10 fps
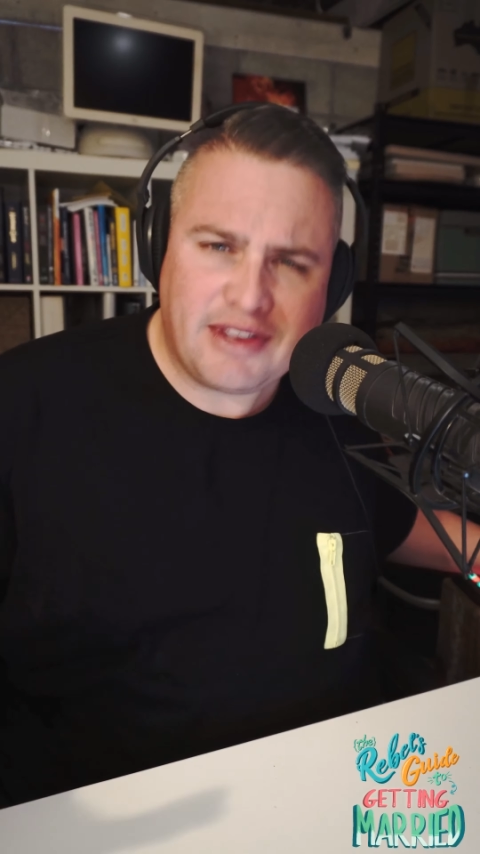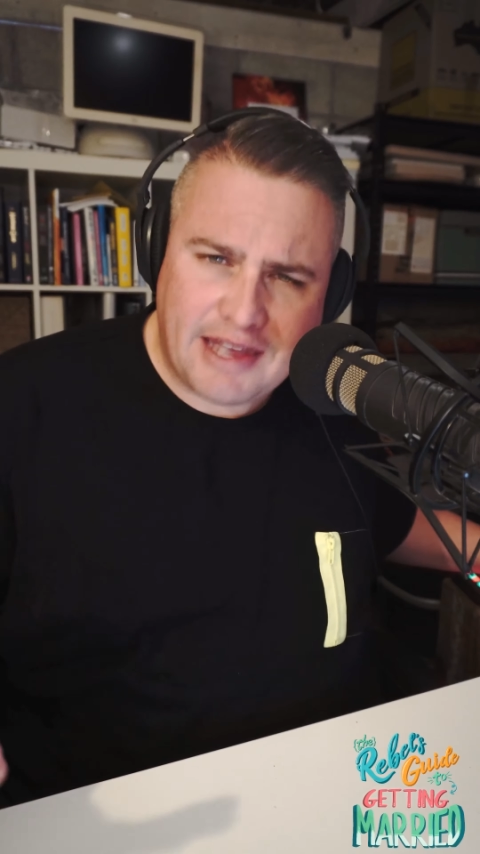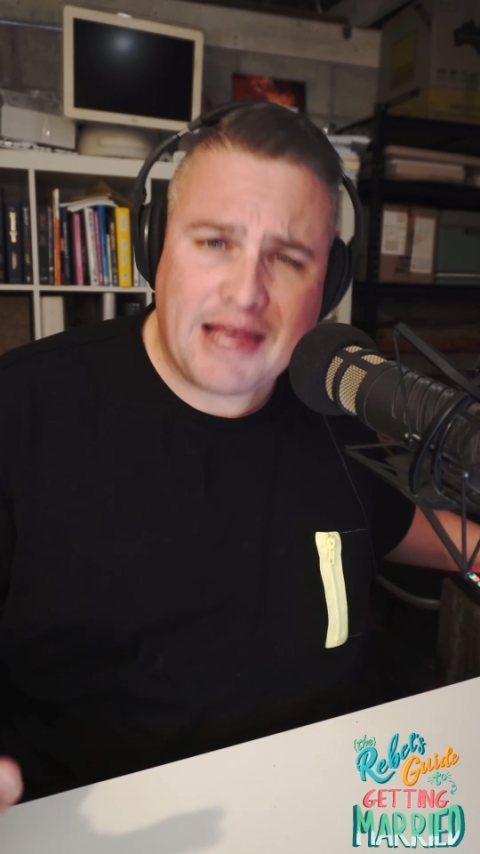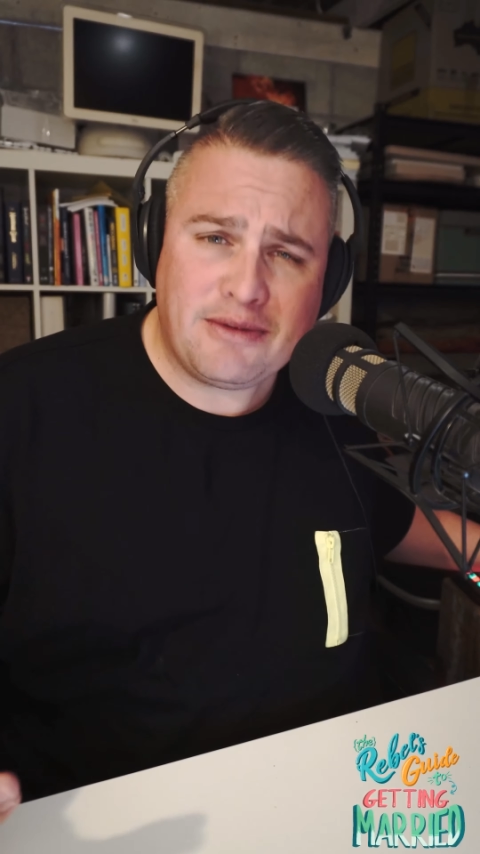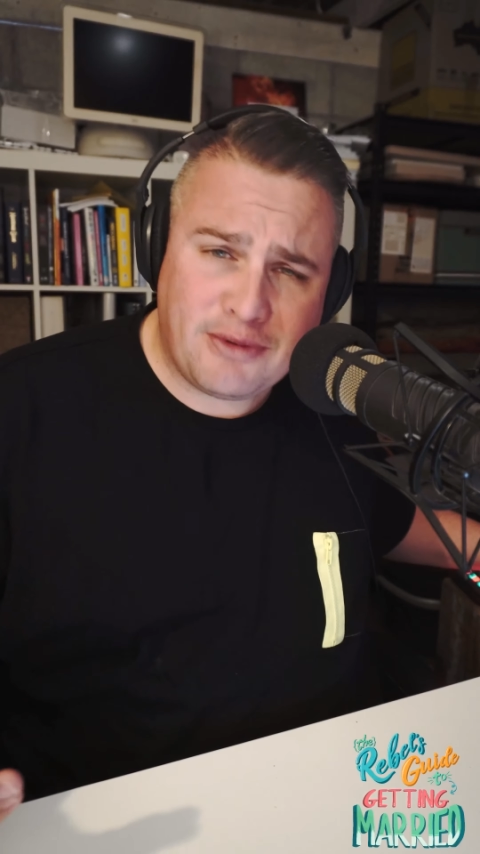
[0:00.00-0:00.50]

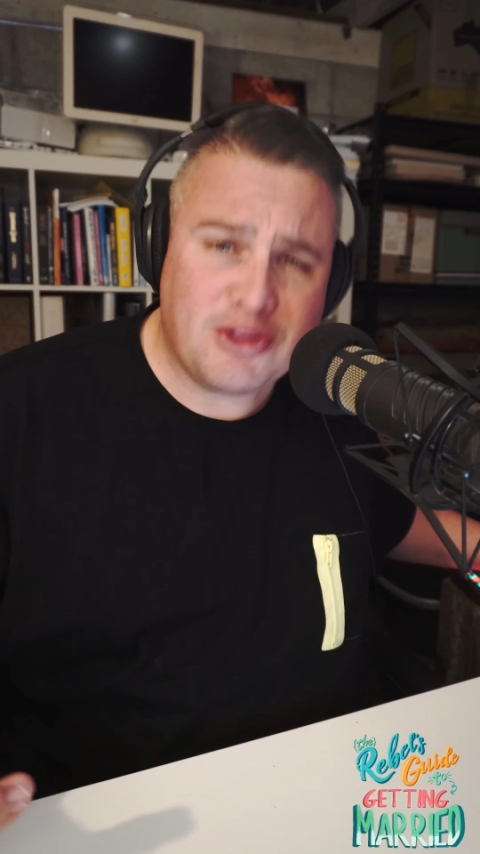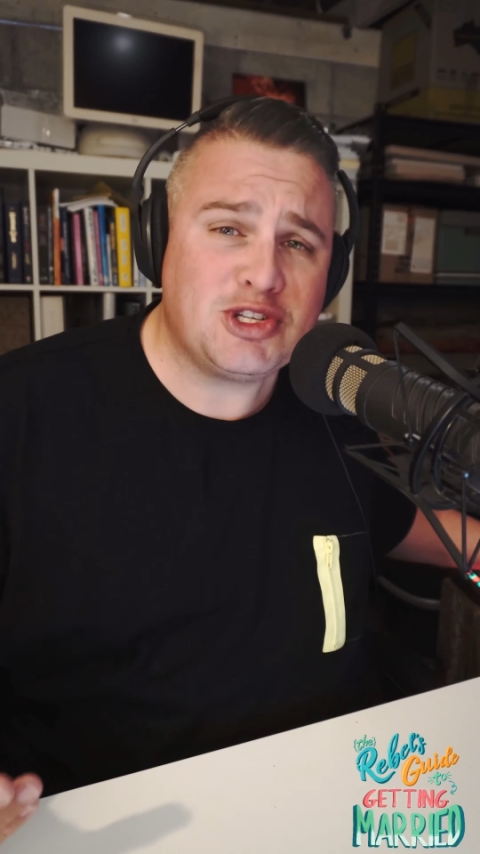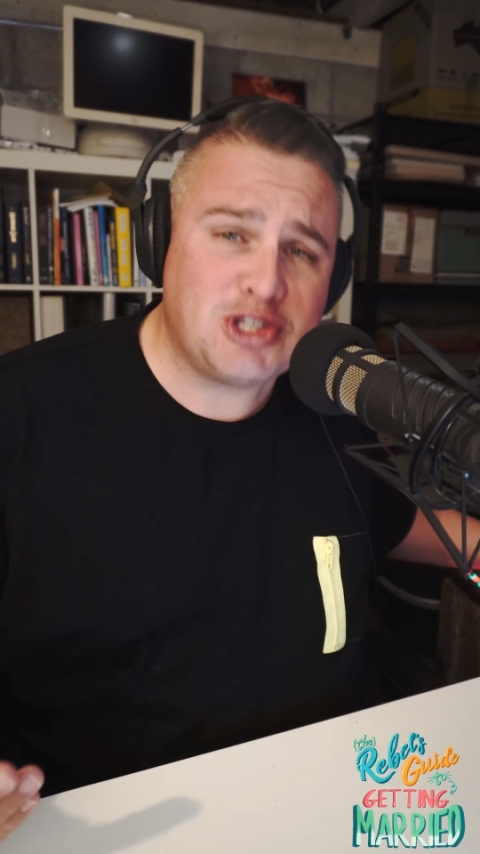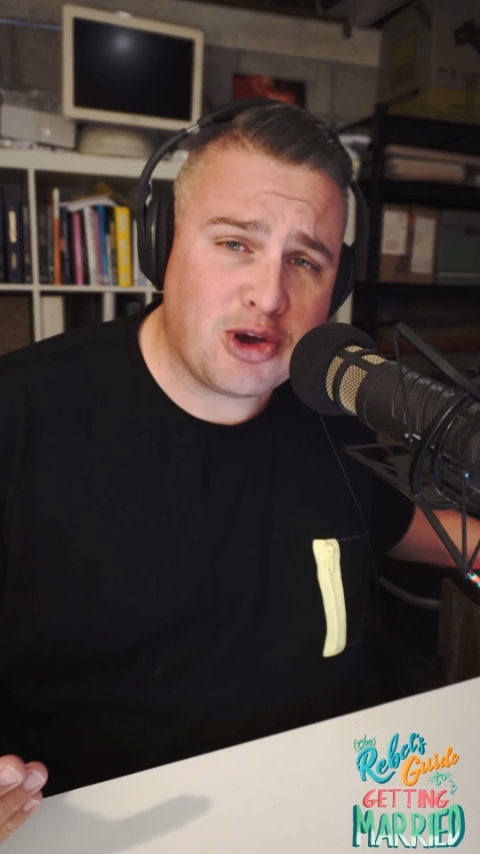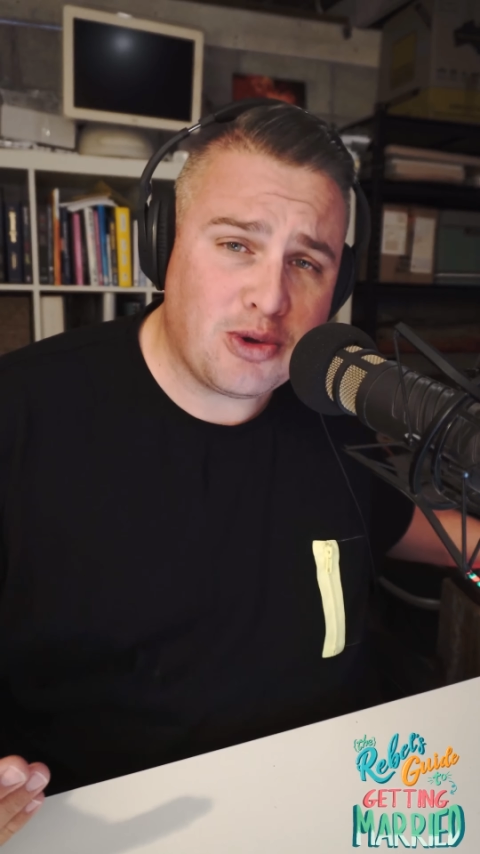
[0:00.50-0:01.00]
name for the
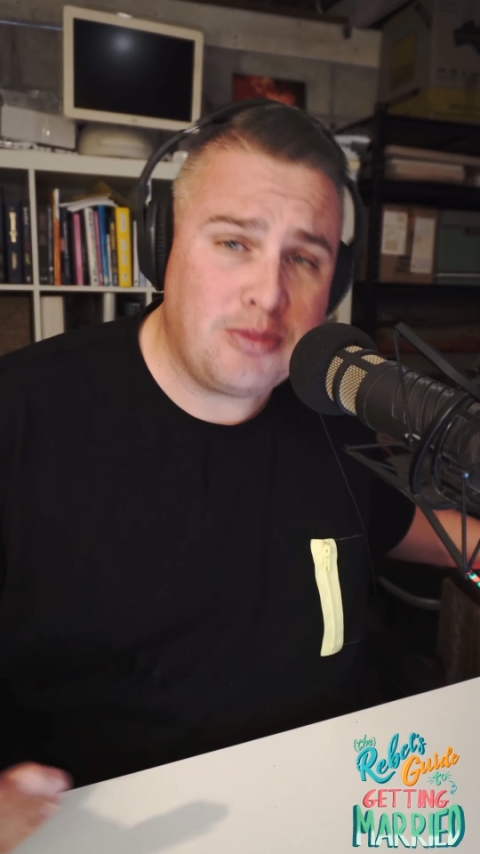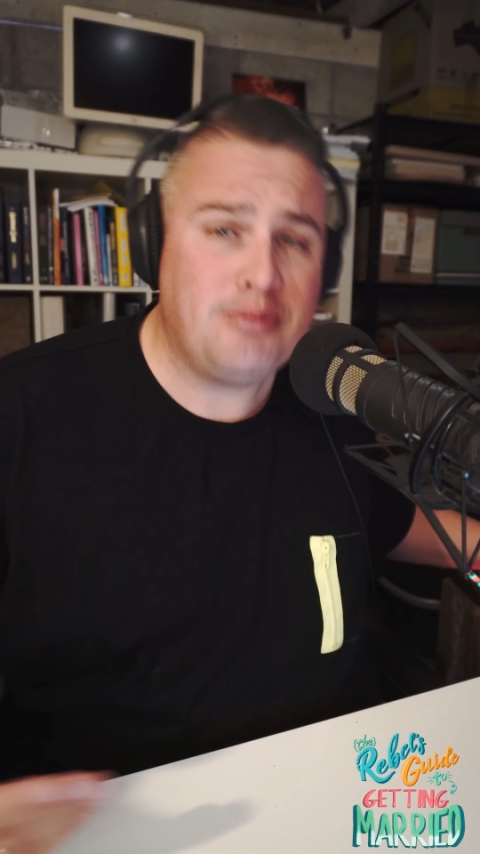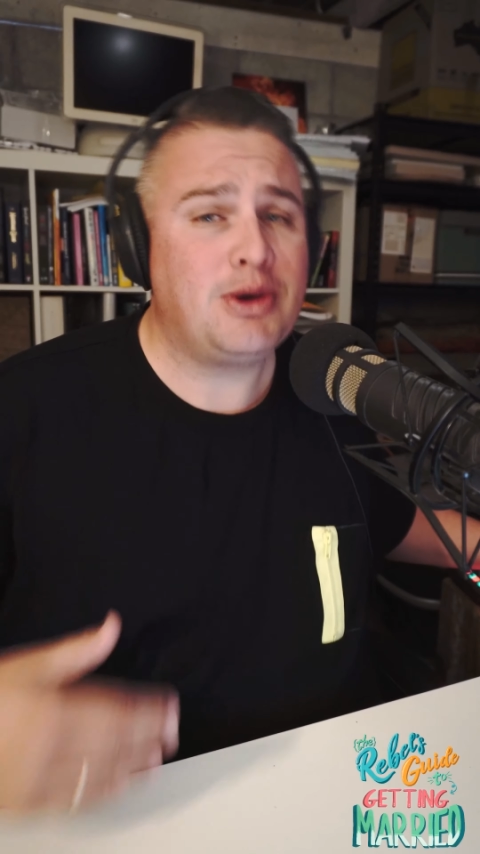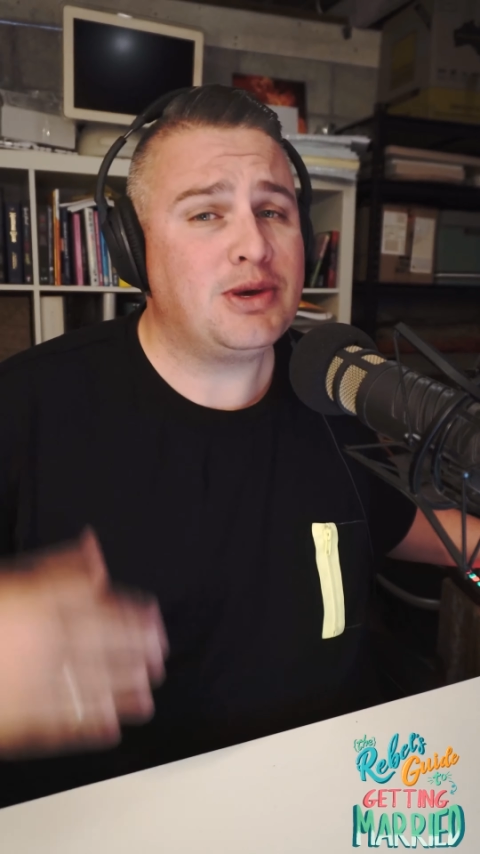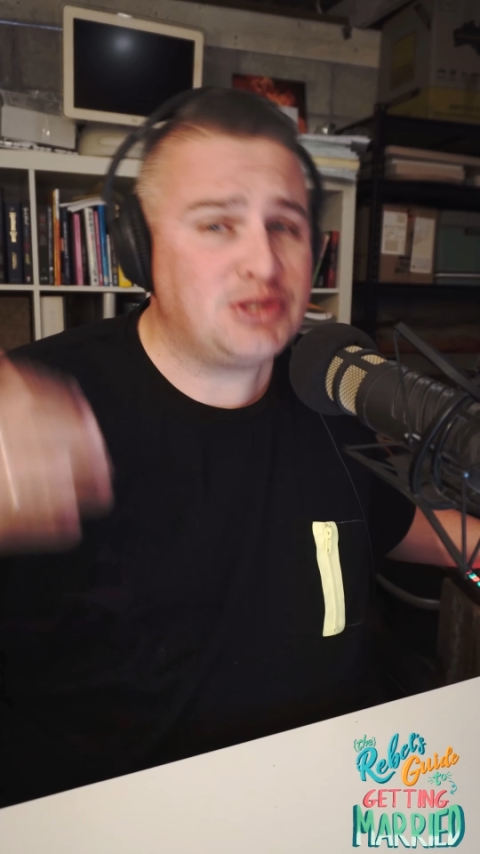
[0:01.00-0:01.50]
show,
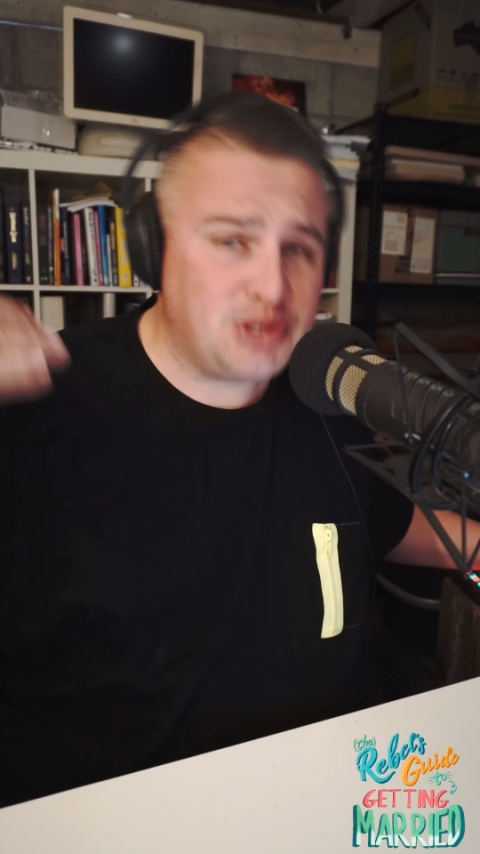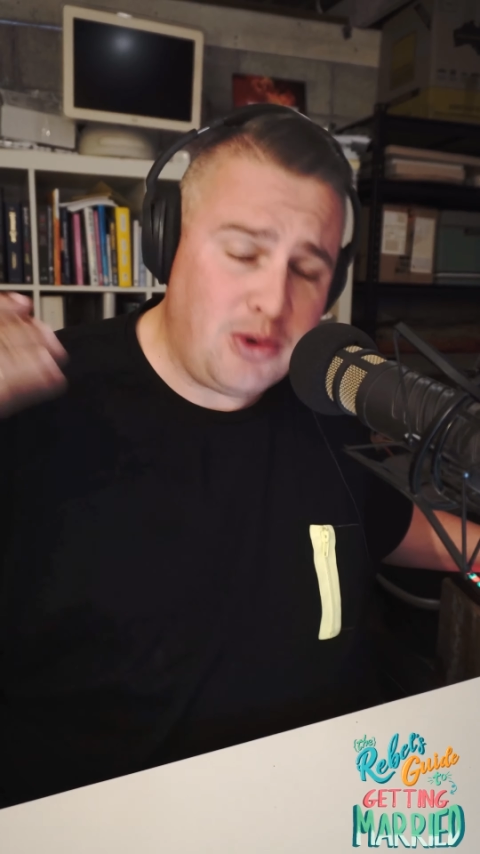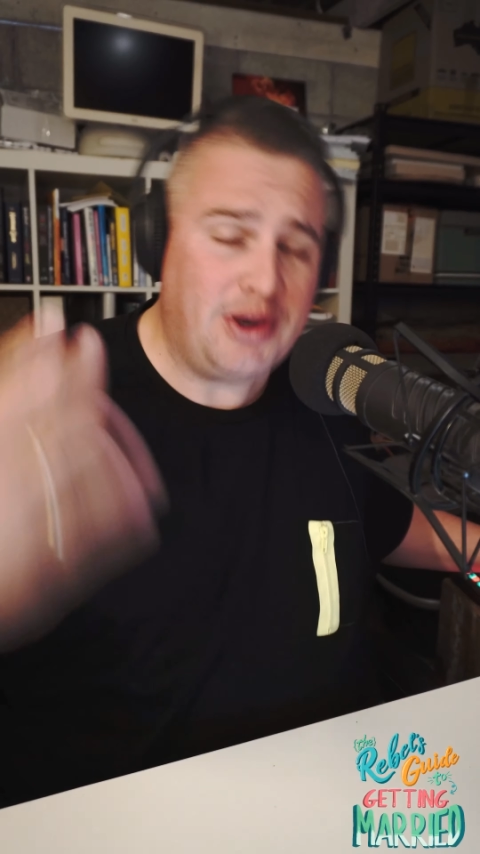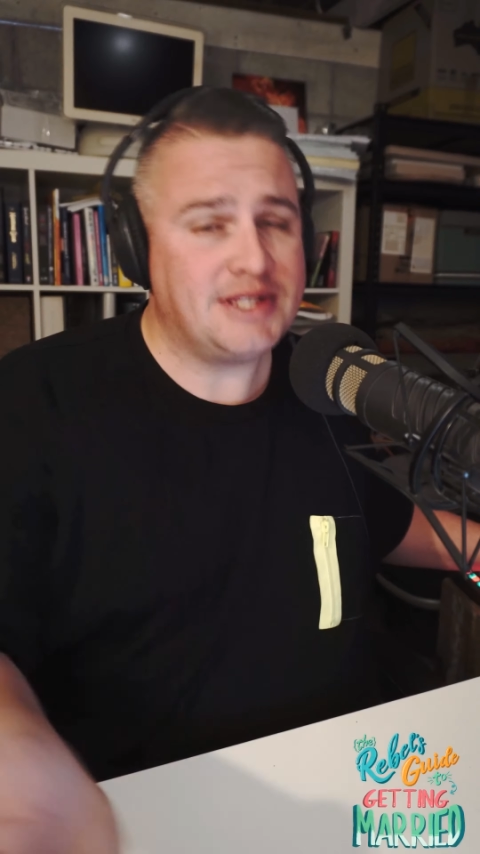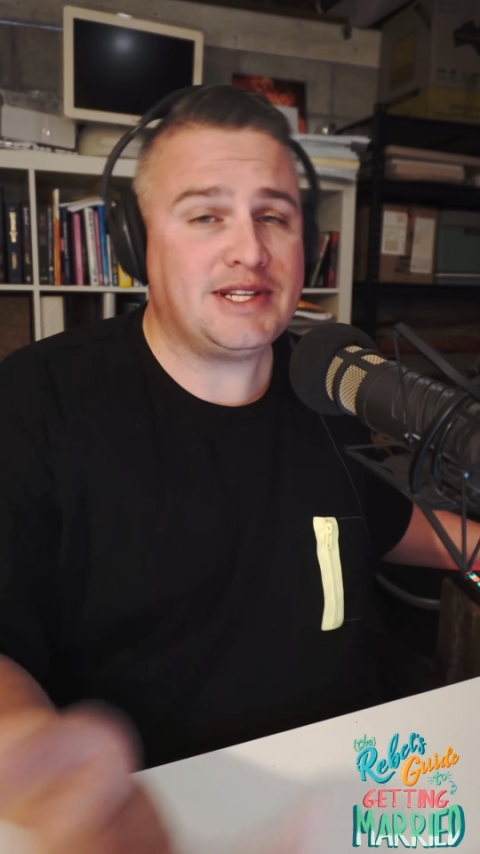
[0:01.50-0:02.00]
because
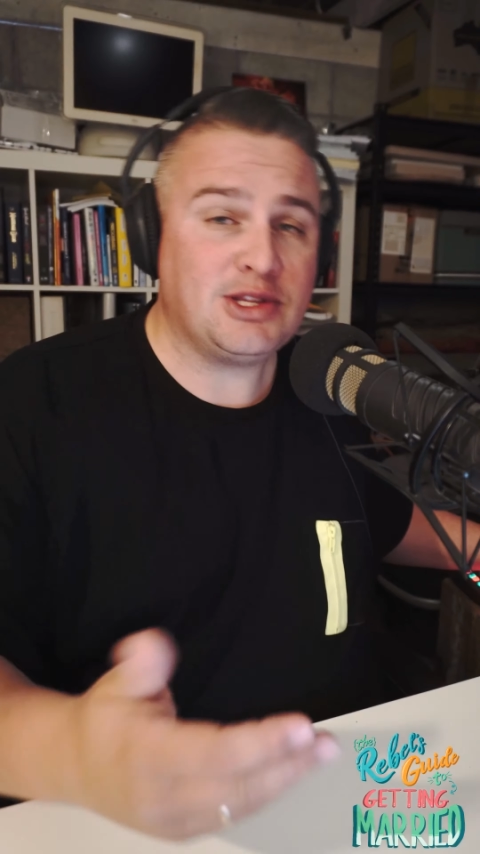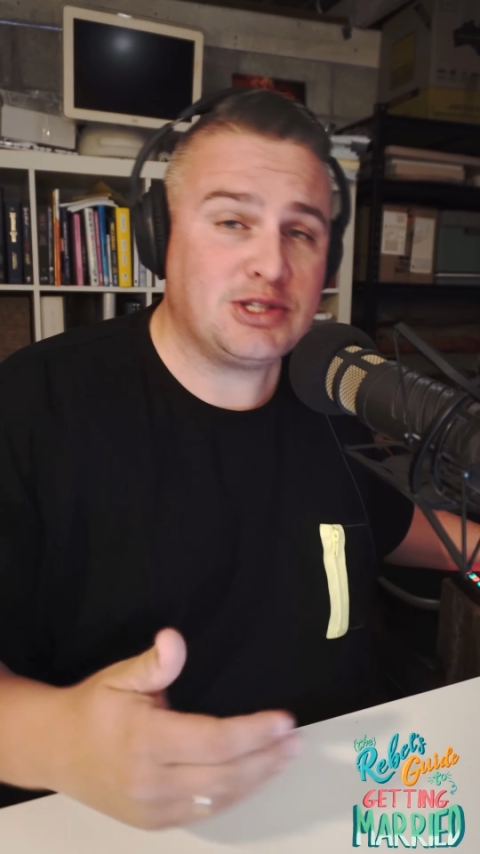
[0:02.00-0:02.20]
you're listening